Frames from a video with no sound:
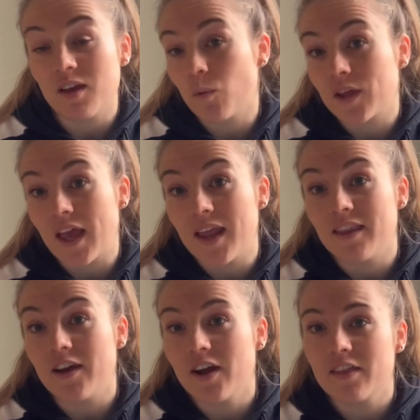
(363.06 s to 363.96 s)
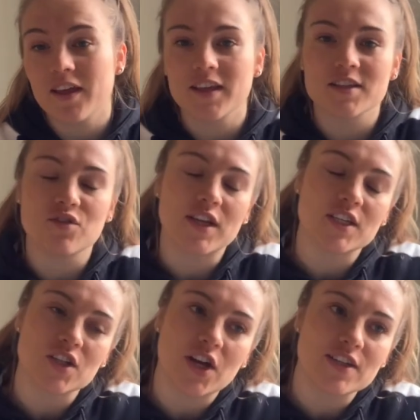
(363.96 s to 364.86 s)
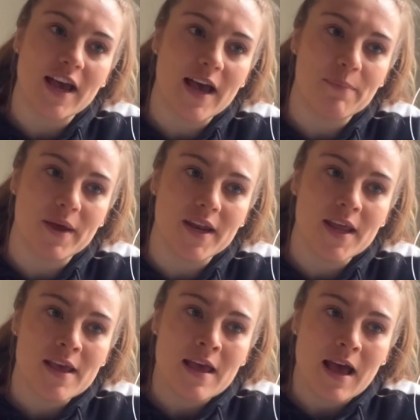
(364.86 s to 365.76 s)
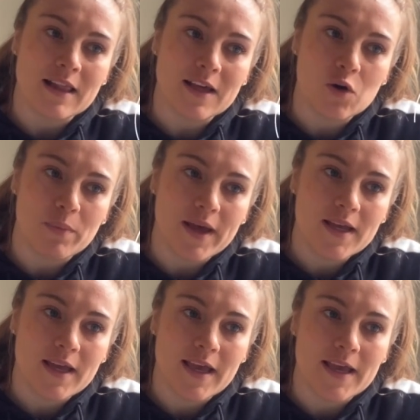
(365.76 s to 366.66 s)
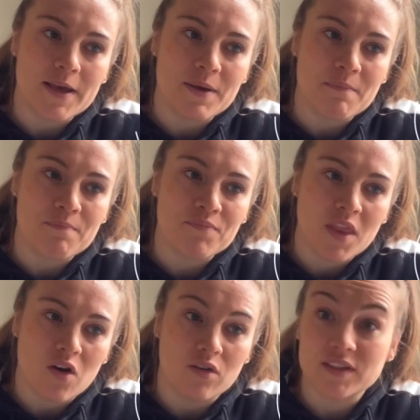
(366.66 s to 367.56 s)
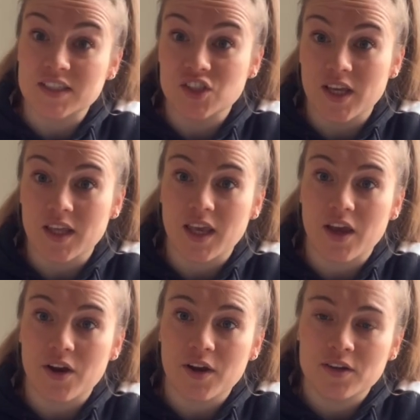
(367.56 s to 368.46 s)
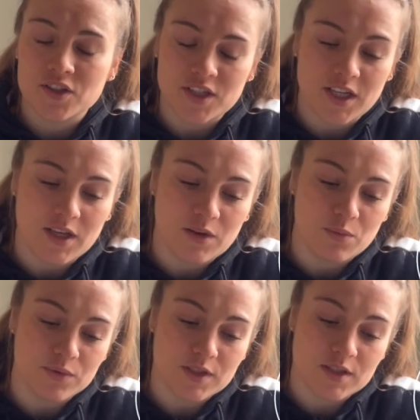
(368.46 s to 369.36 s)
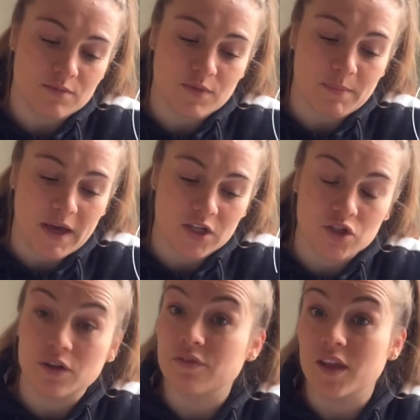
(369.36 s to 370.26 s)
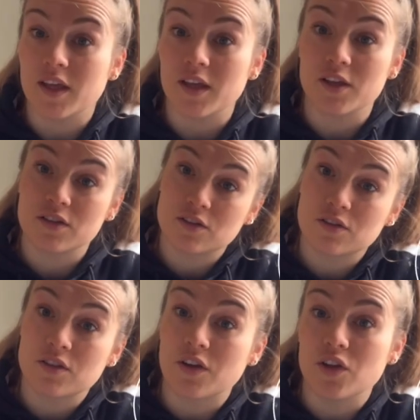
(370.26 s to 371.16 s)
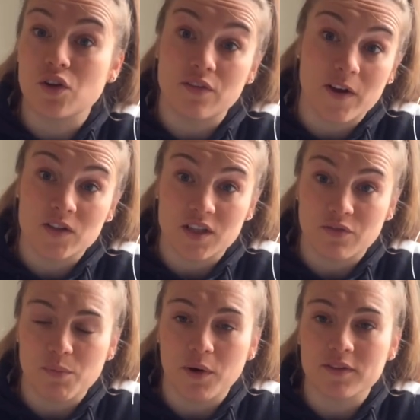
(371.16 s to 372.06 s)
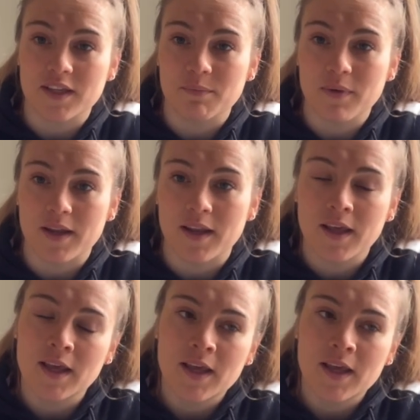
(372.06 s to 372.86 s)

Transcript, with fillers: think we're getting there. I think it's already started to happen a little bit. Um, obviously, Shelley Kerr, she was the manager of the Stirling University football team, and